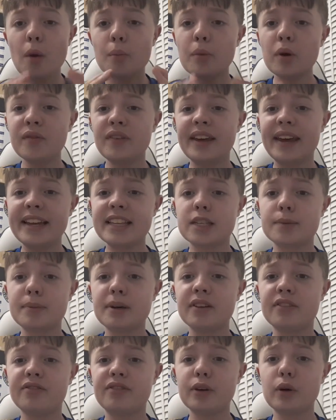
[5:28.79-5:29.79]
Moving into
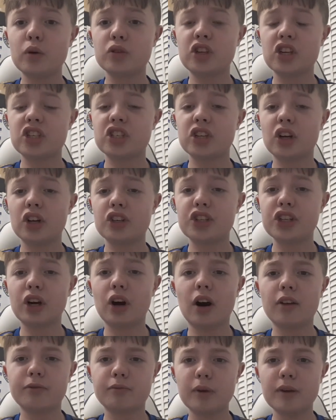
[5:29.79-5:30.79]
midfield, so starting
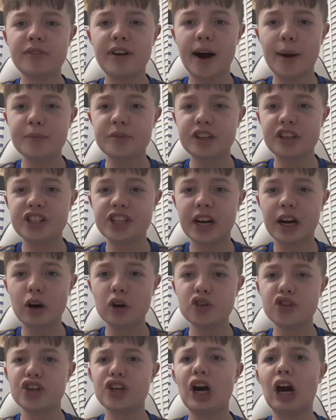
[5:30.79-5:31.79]
off with Hamza
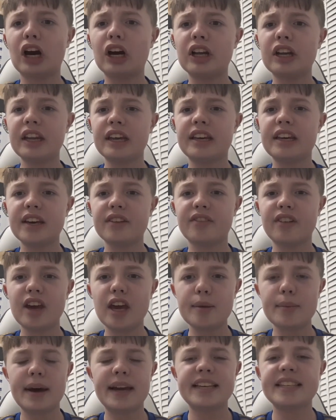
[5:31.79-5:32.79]
Chowdhury, I'm going to give
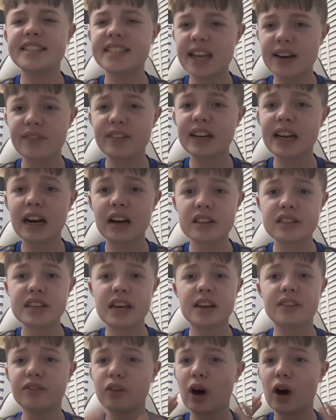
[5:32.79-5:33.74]
him a 7 out of 10.